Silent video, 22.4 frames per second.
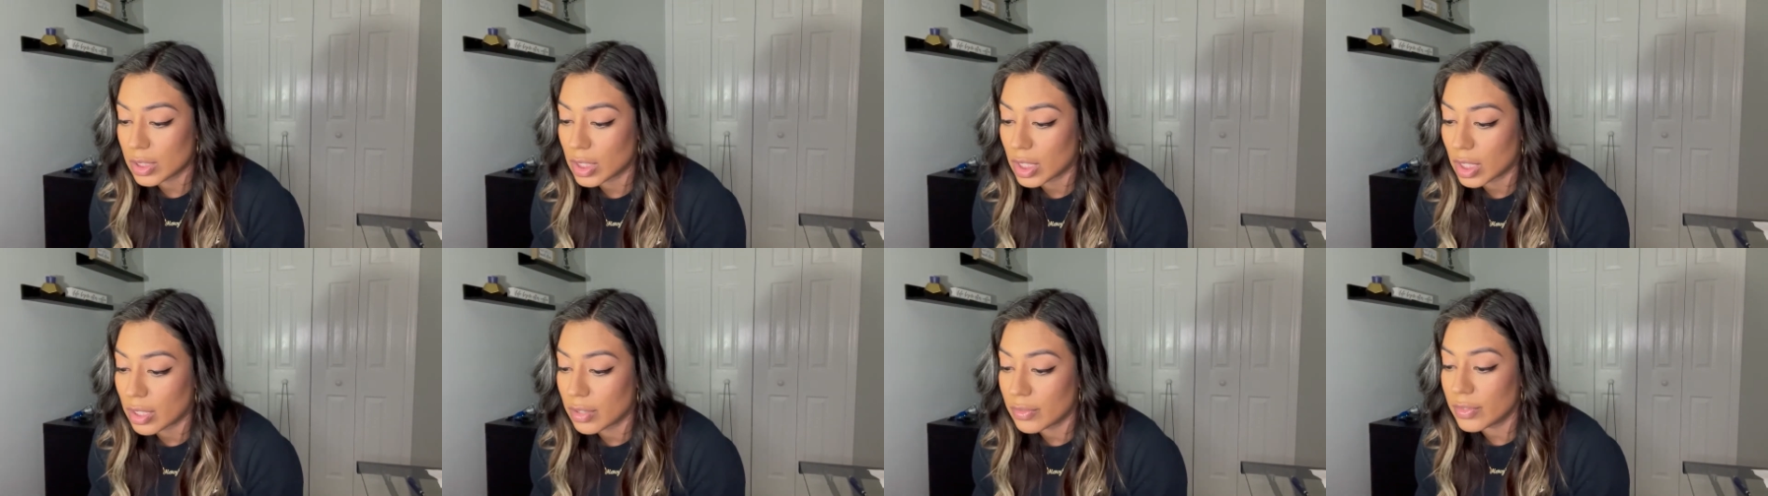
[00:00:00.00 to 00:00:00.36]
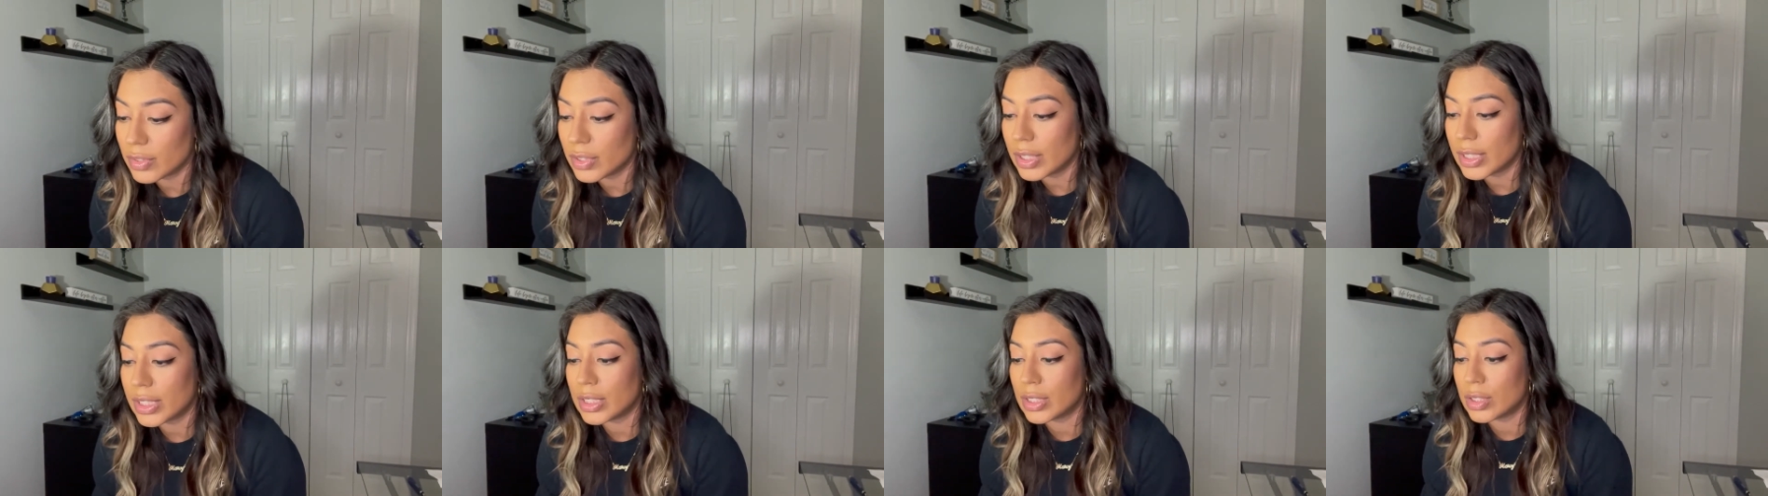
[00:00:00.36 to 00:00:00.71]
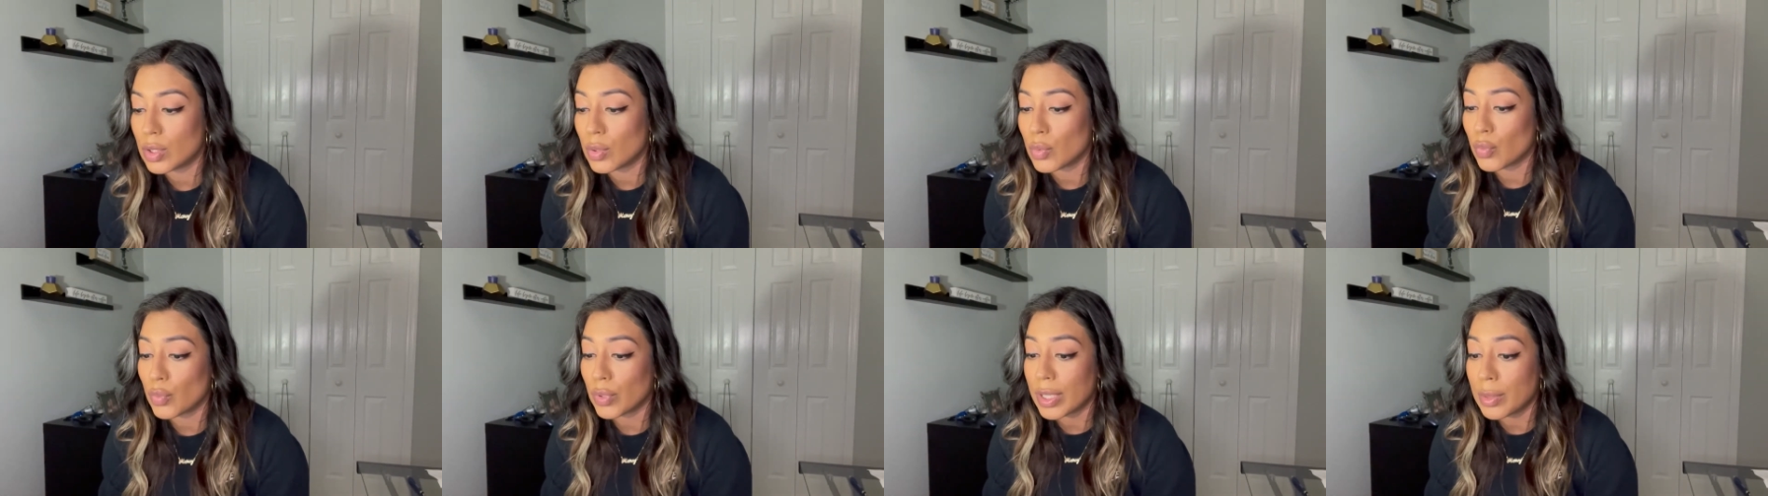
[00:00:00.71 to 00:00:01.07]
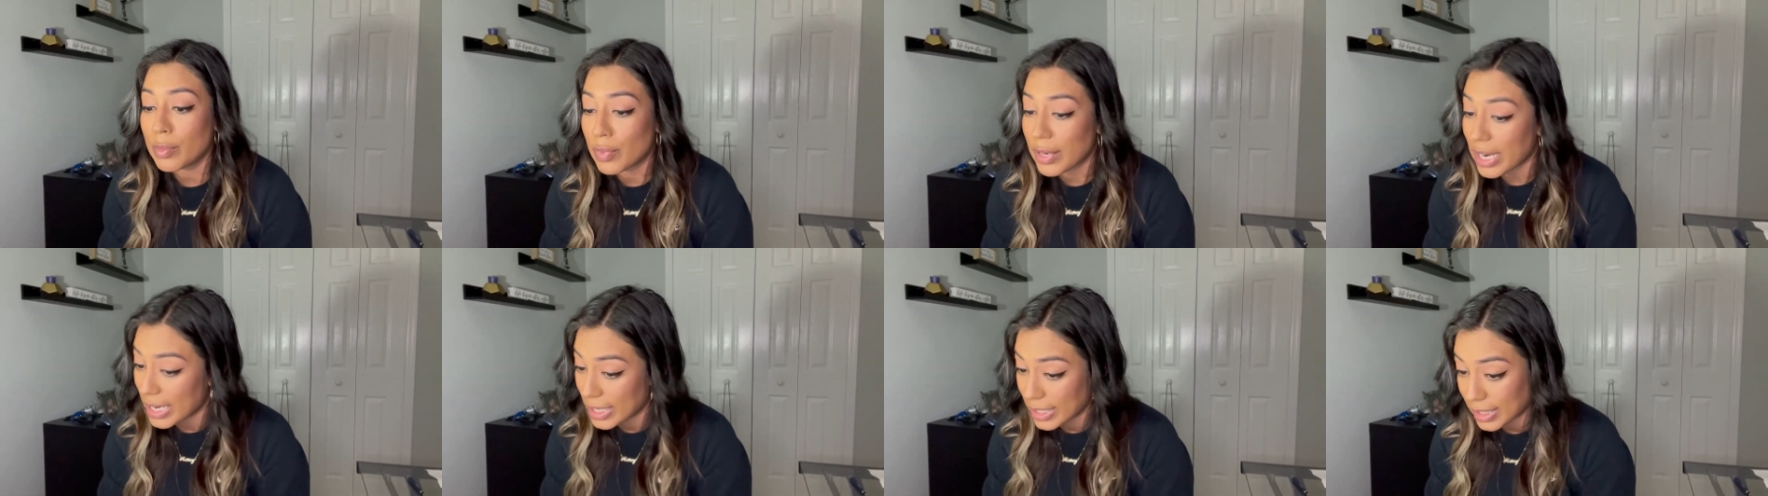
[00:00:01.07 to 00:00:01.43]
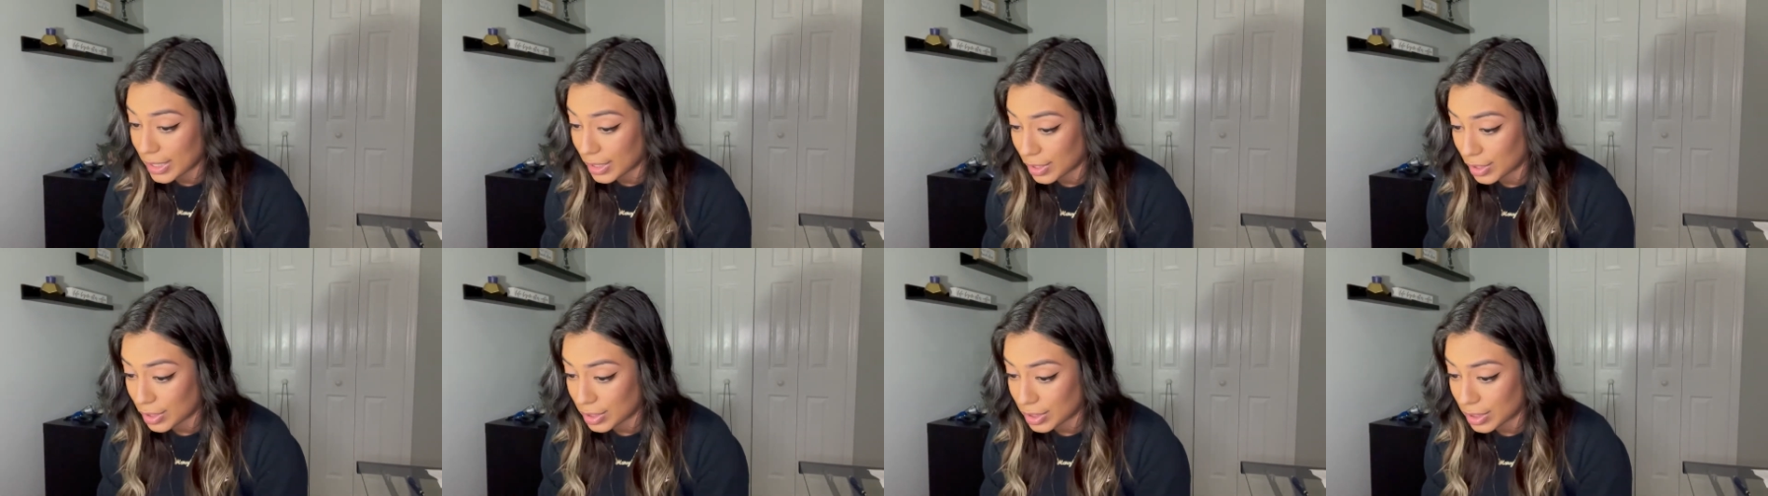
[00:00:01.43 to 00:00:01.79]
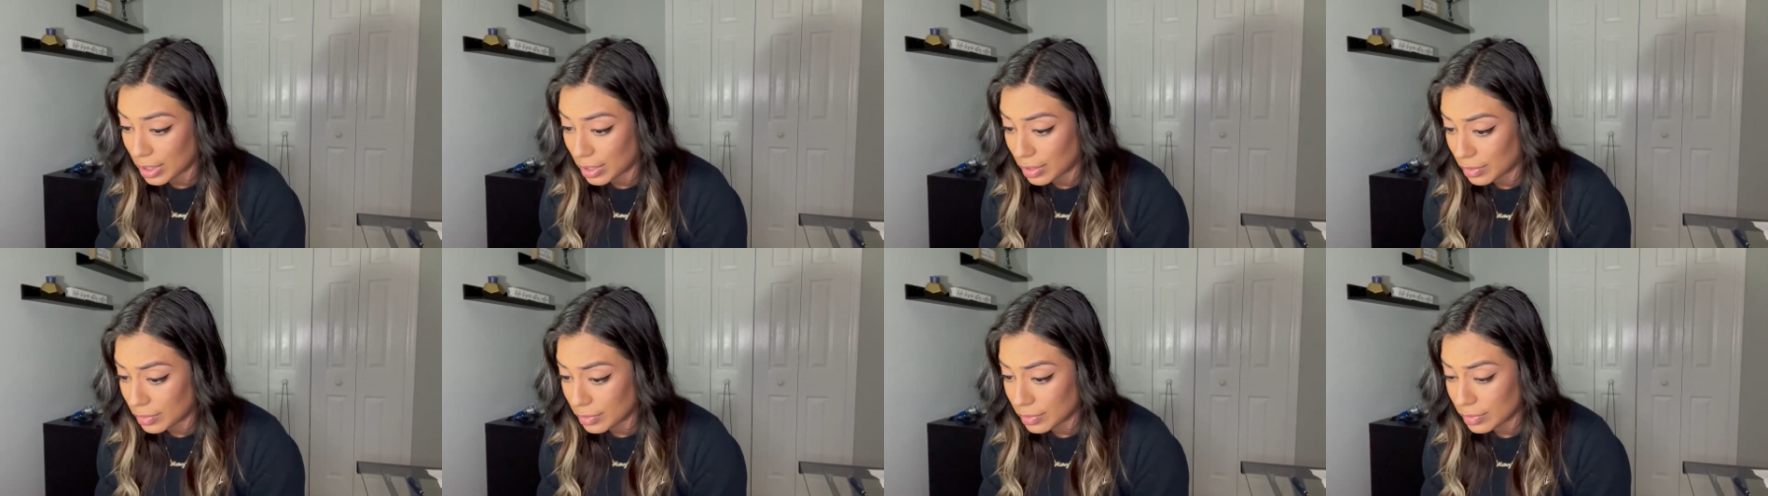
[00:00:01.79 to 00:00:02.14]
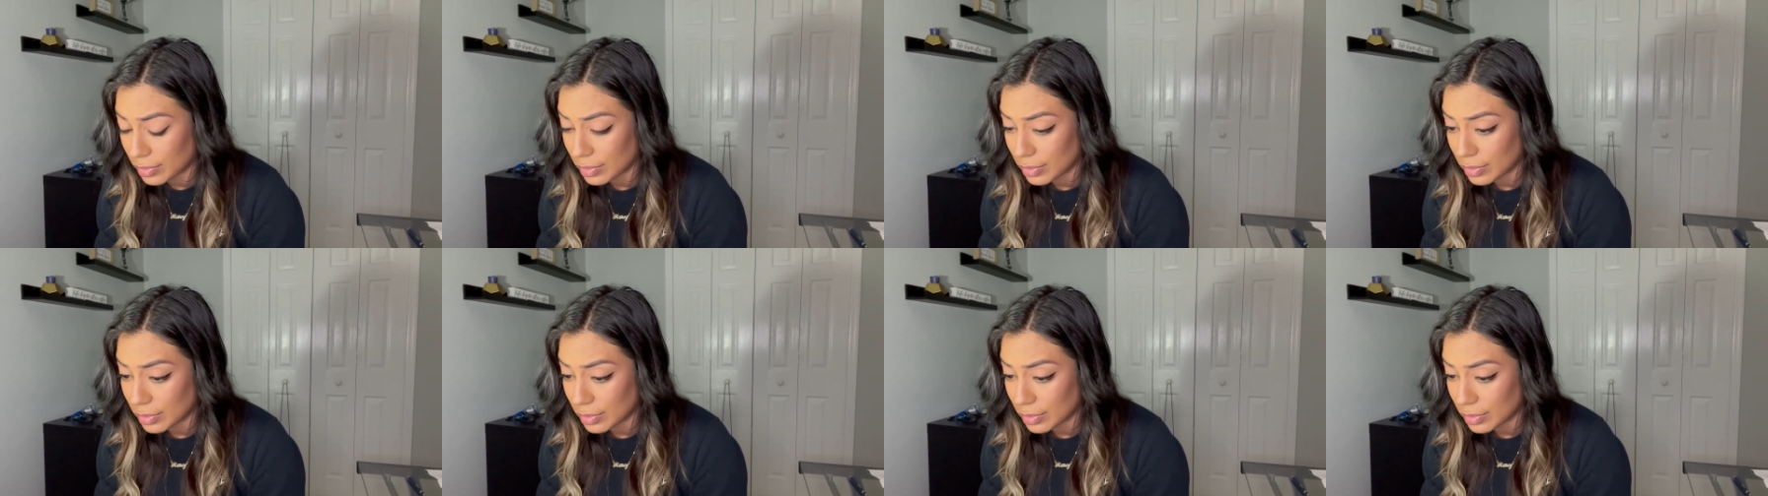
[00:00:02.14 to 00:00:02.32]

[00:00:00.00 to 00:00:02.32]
cover is rebranding yourself.